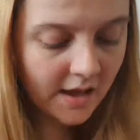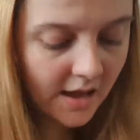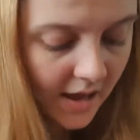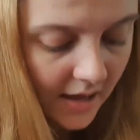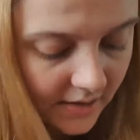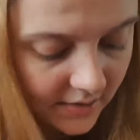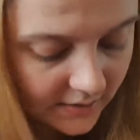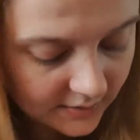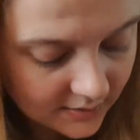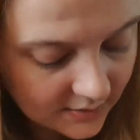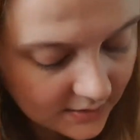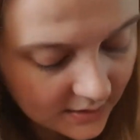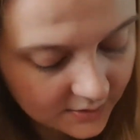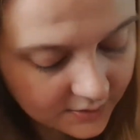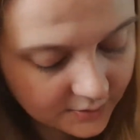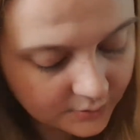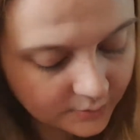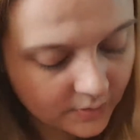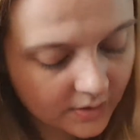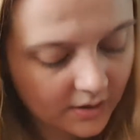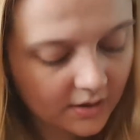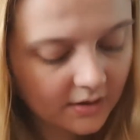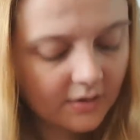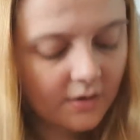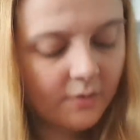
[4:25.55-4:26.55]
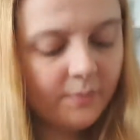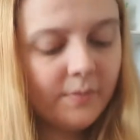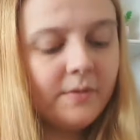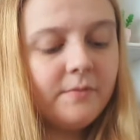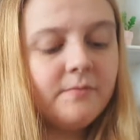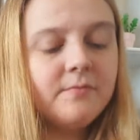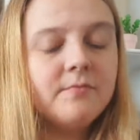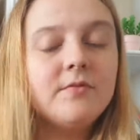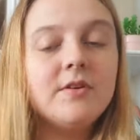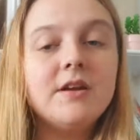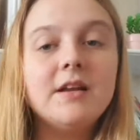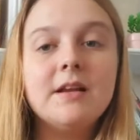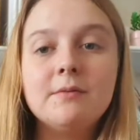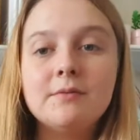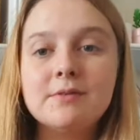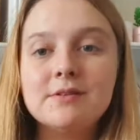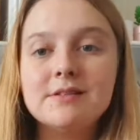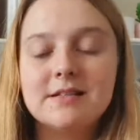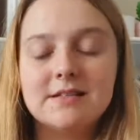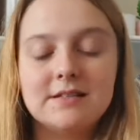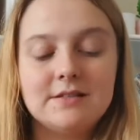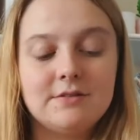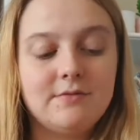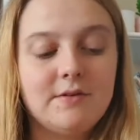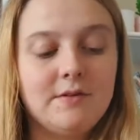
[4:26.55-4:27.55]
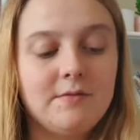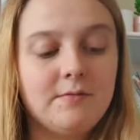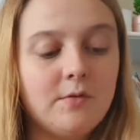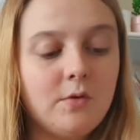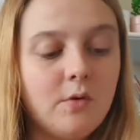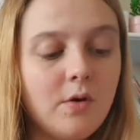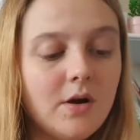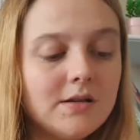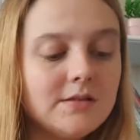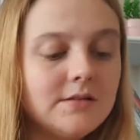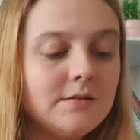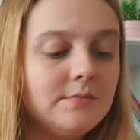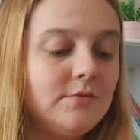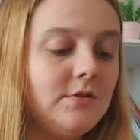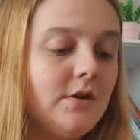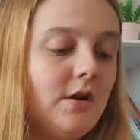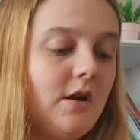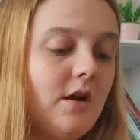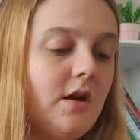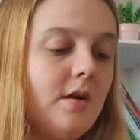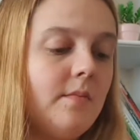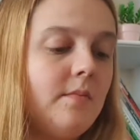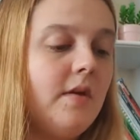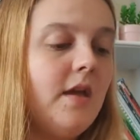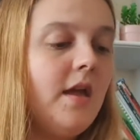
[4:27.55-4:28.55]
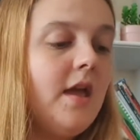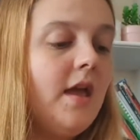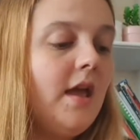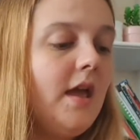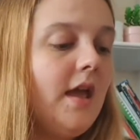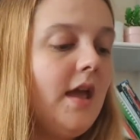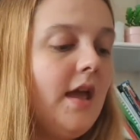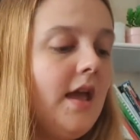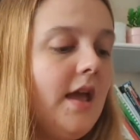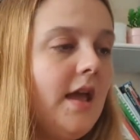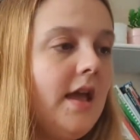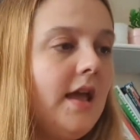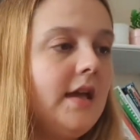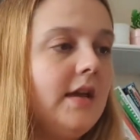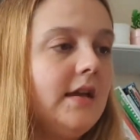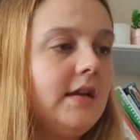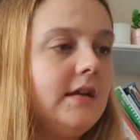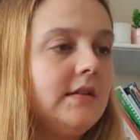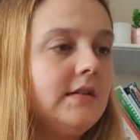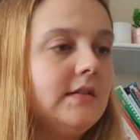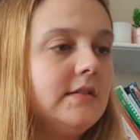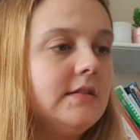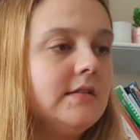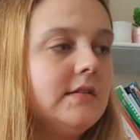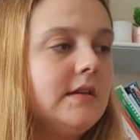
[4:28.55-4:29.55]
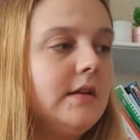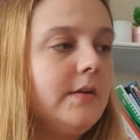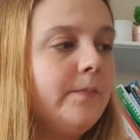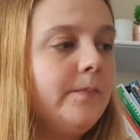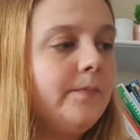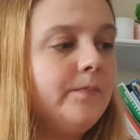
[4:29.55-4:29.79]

And another one I've been really wanting to read for quite some time is